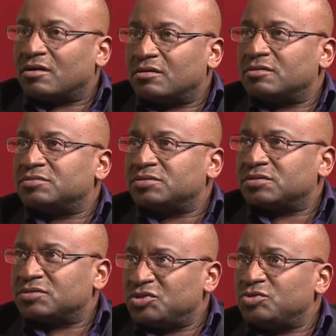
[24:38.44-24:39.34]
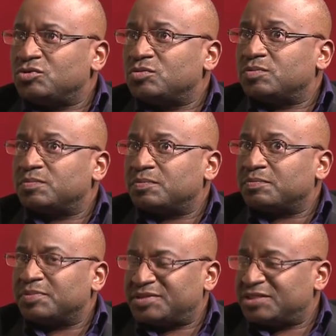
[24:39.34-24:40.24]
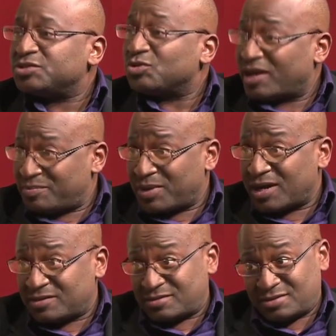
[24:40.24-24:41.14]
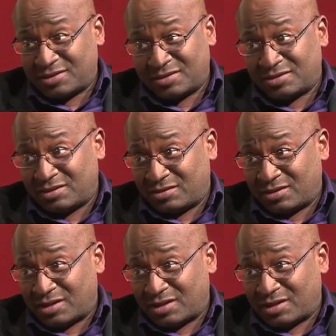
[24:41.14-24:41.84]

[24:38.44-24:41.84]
are two potential hypotheses out there.